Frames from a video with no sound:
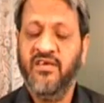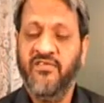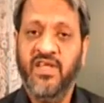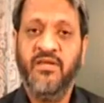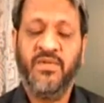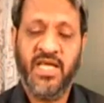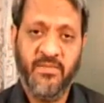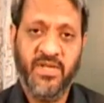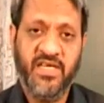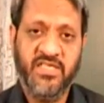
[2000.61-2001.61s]
film
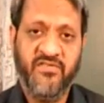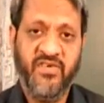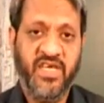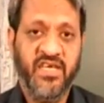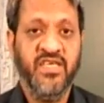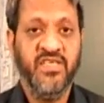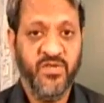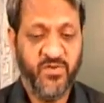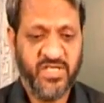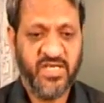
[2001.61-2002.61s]
cameras were
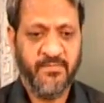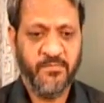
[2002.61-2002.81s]
used